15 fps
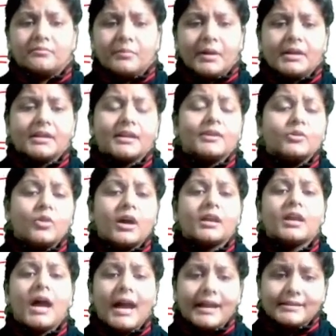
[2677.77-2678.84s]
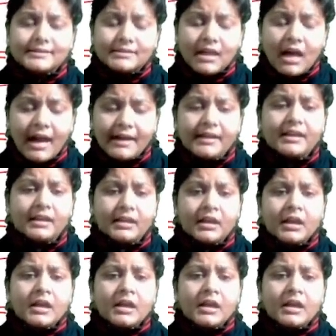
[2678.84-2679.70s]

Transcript: but you are hiding.